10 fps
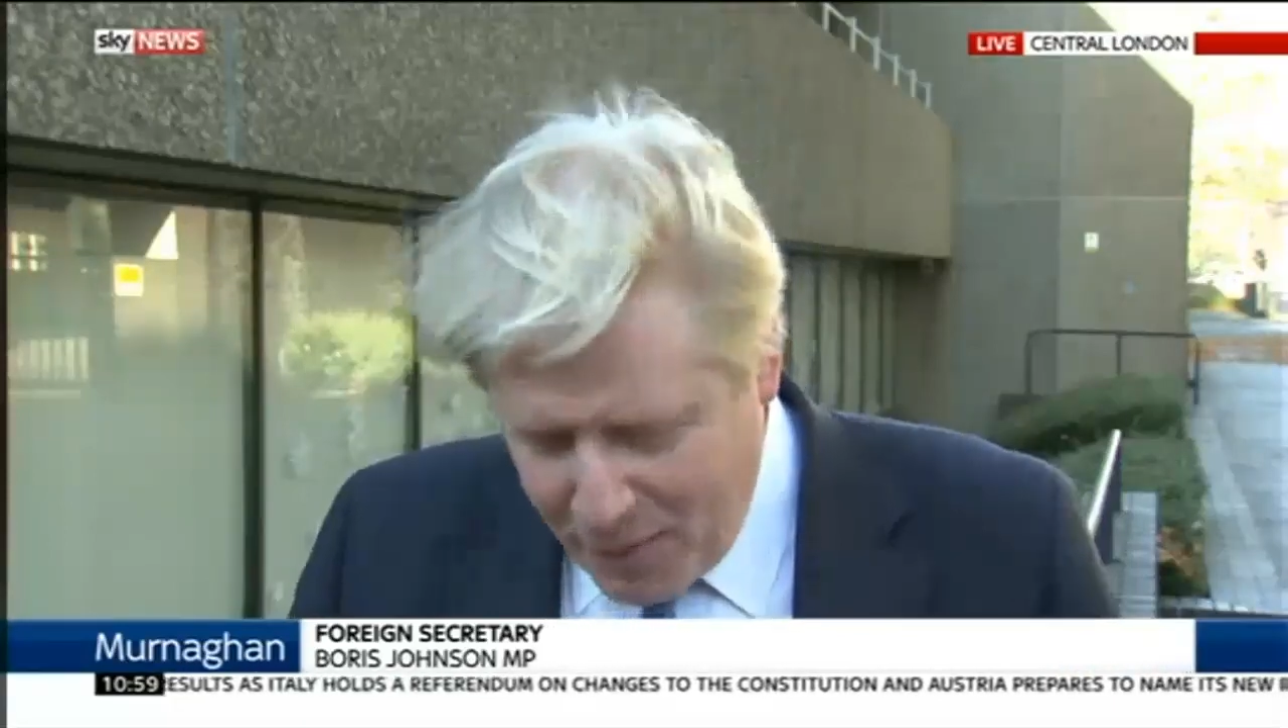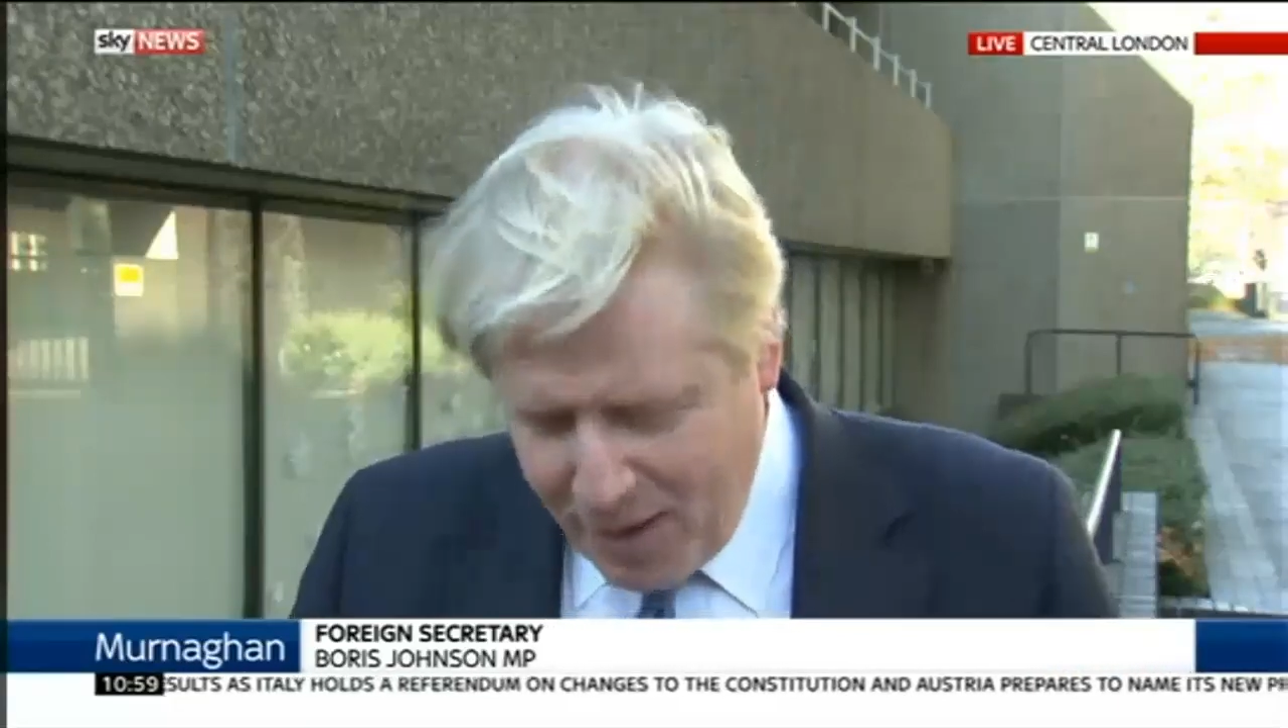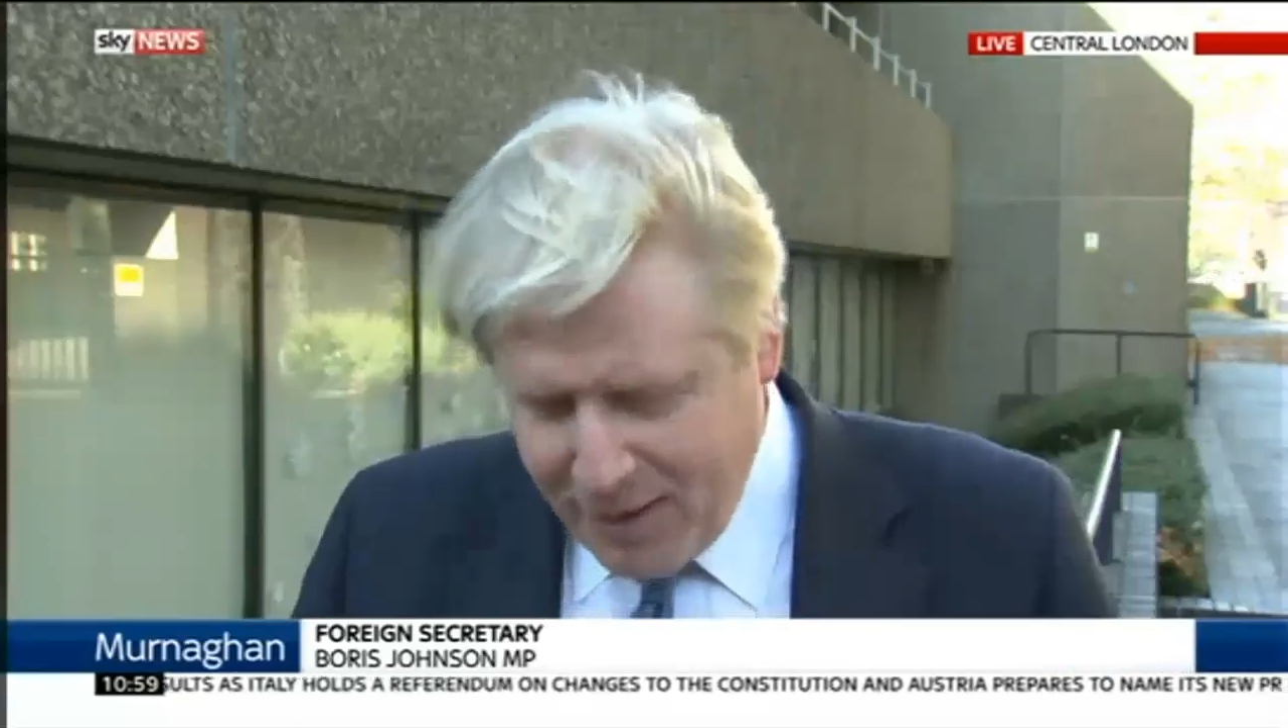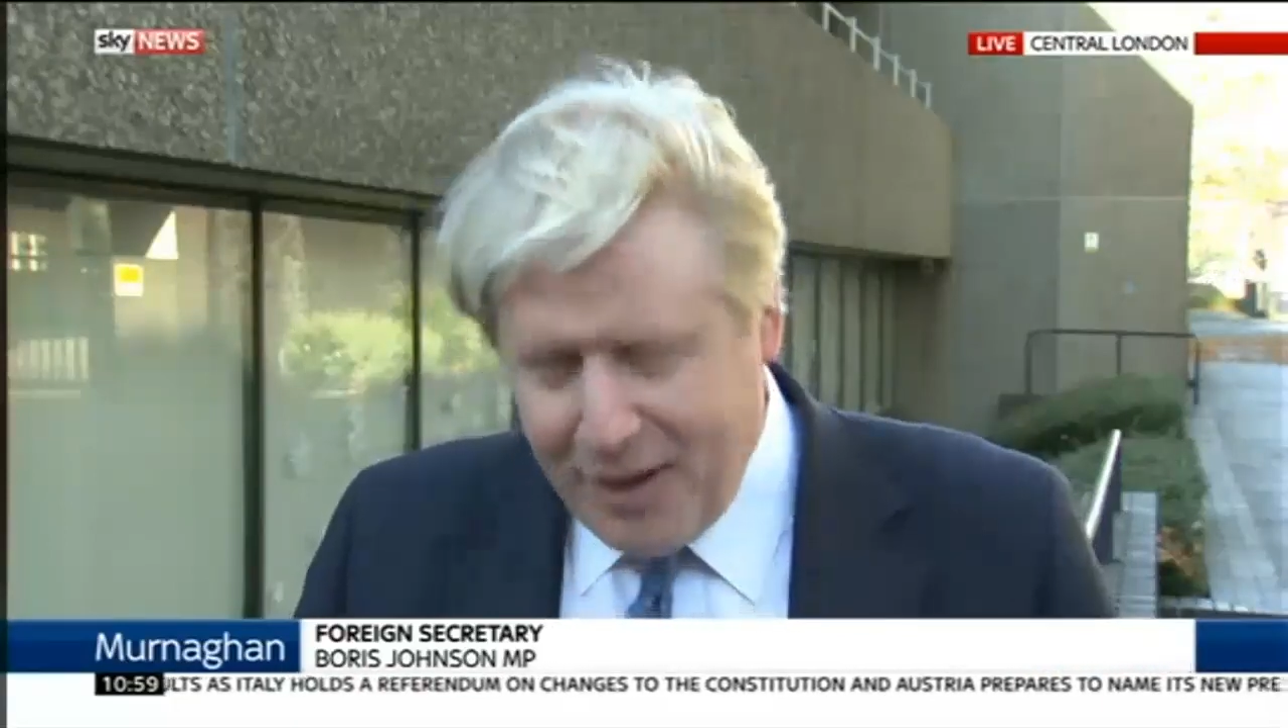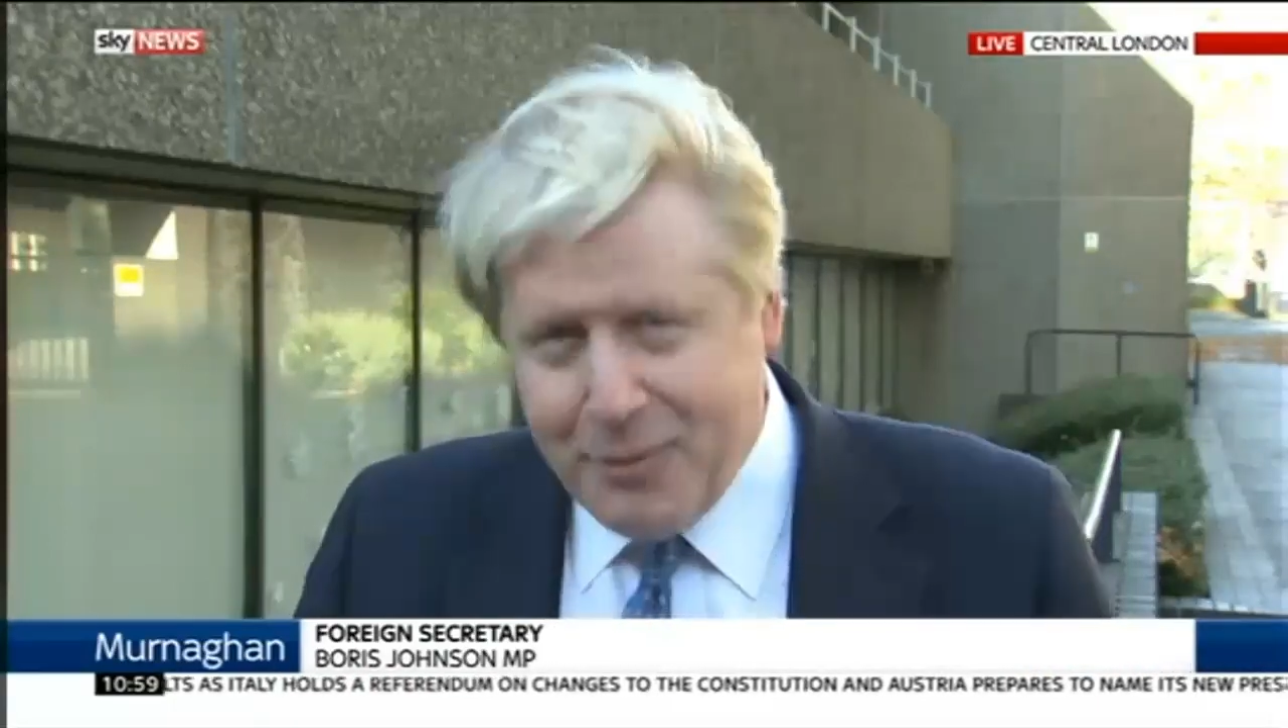
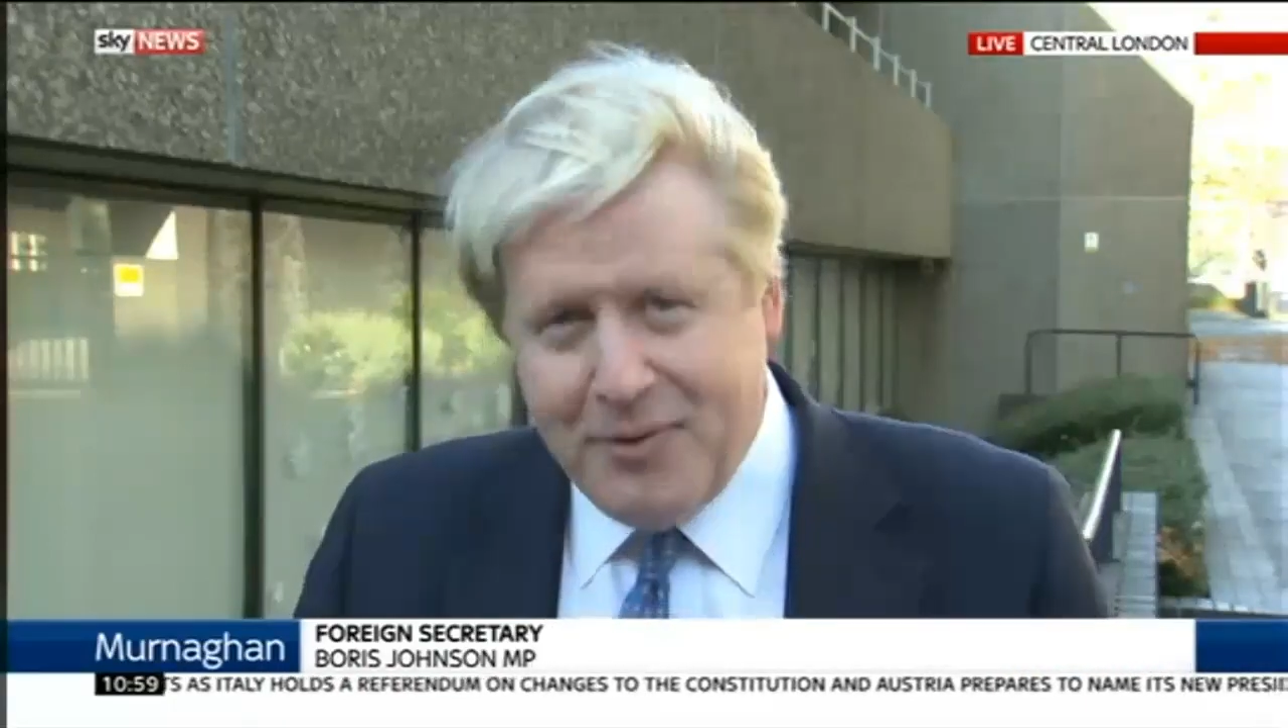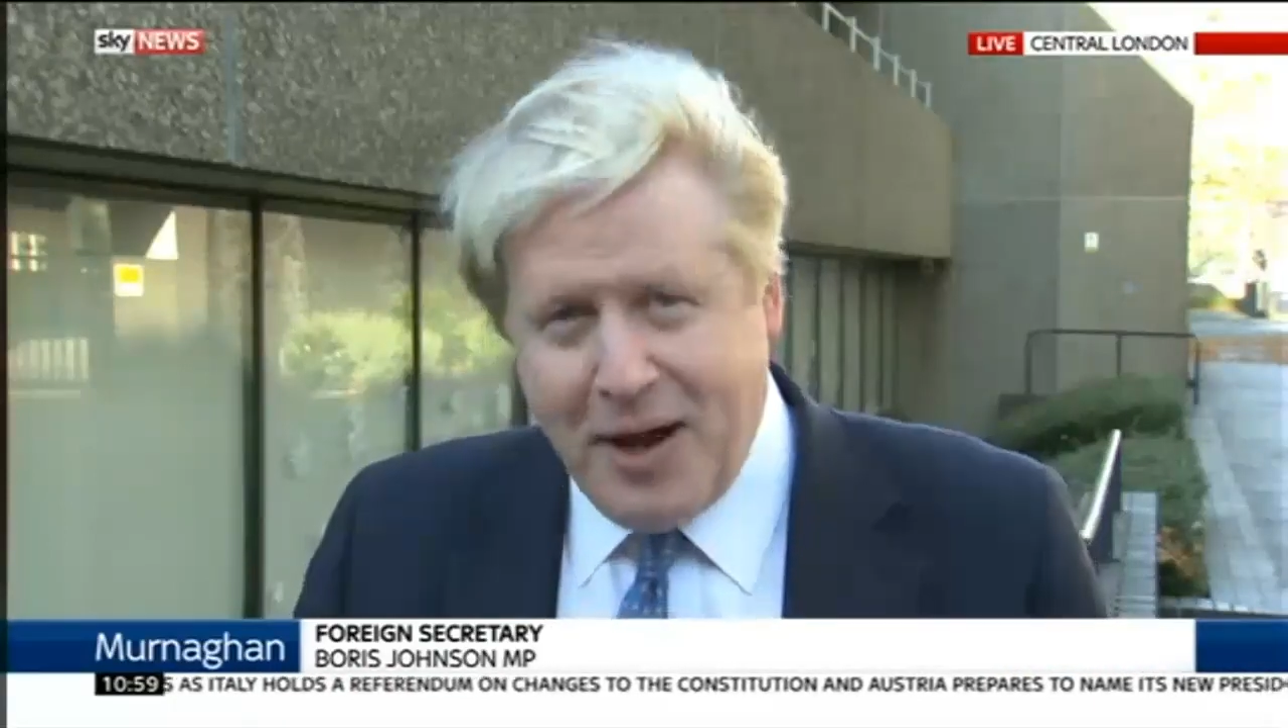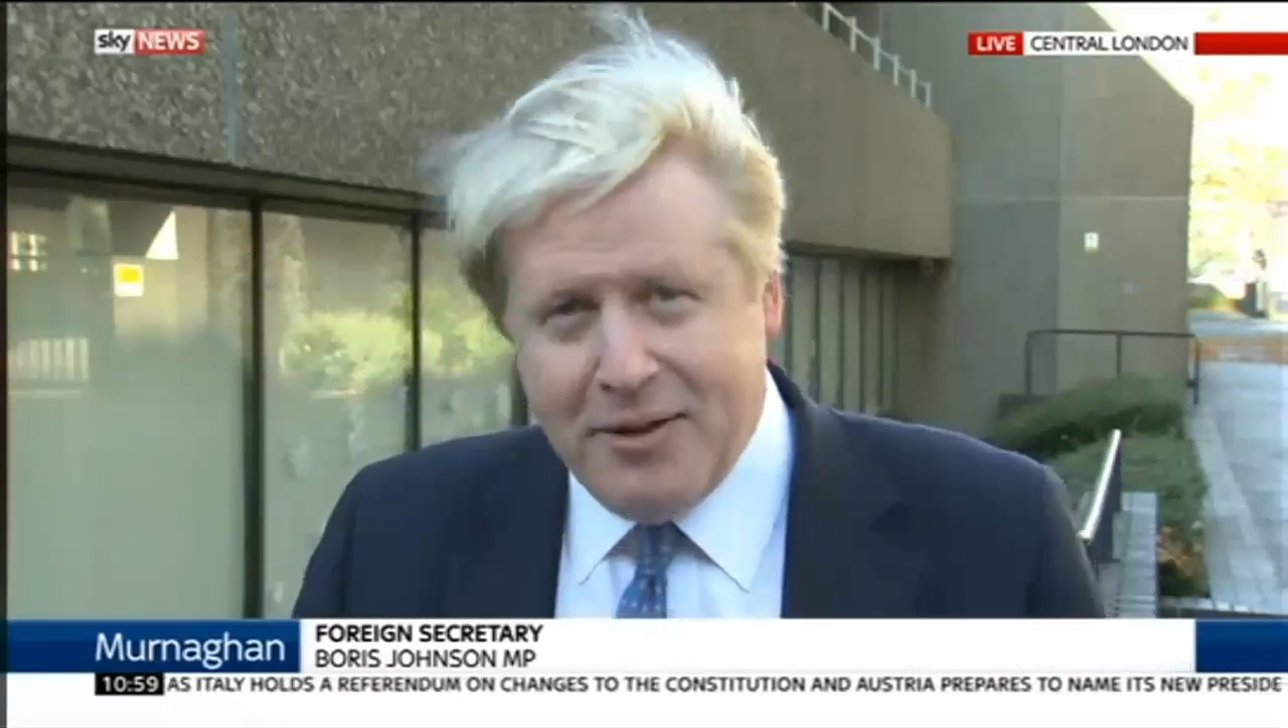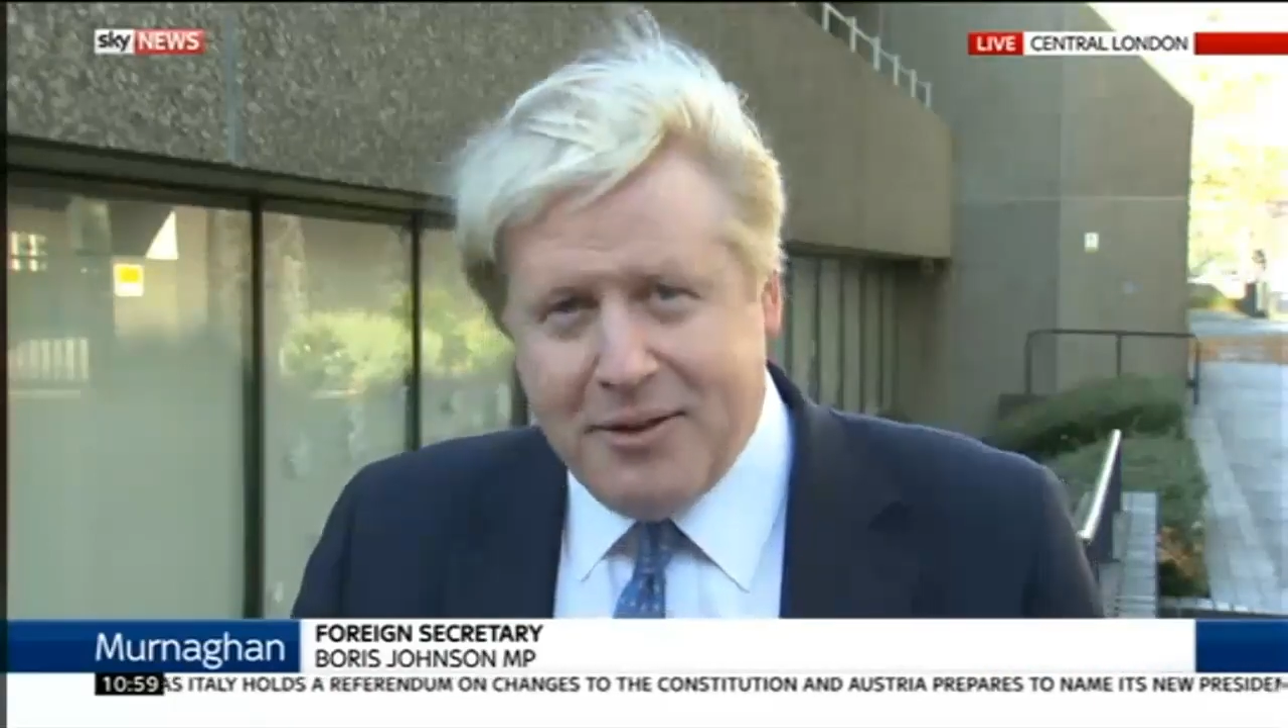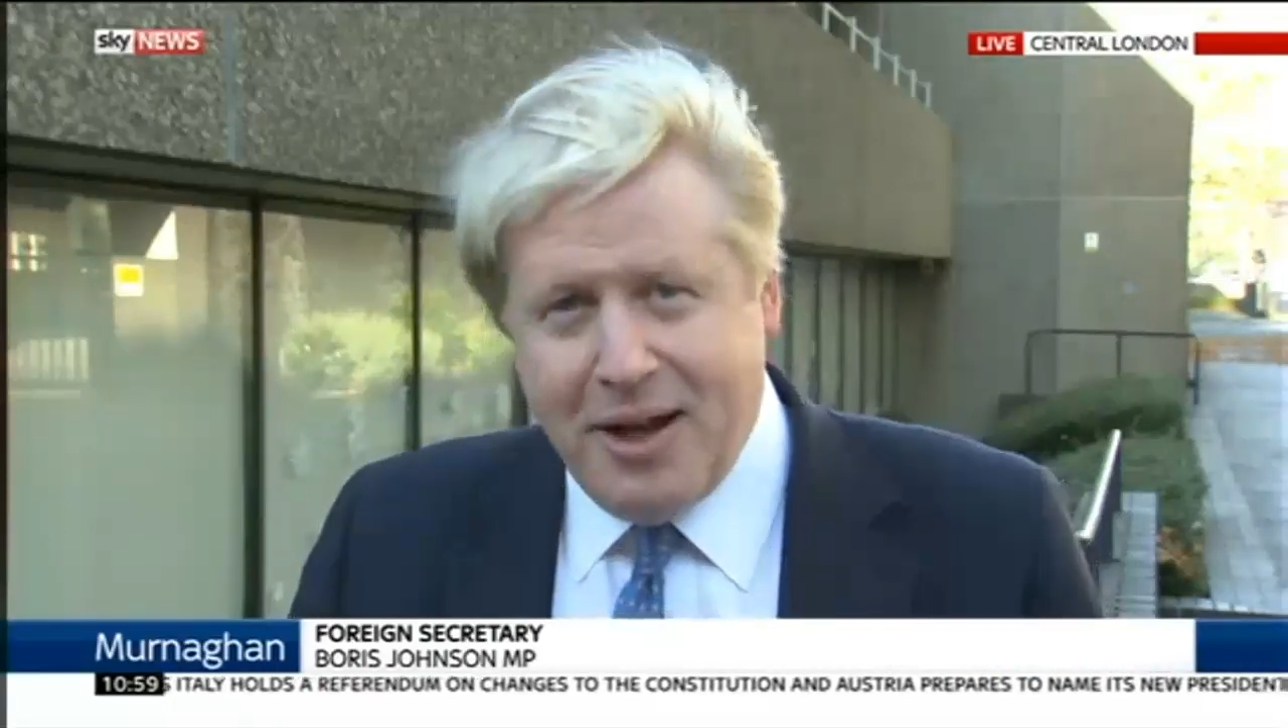well, and we've had.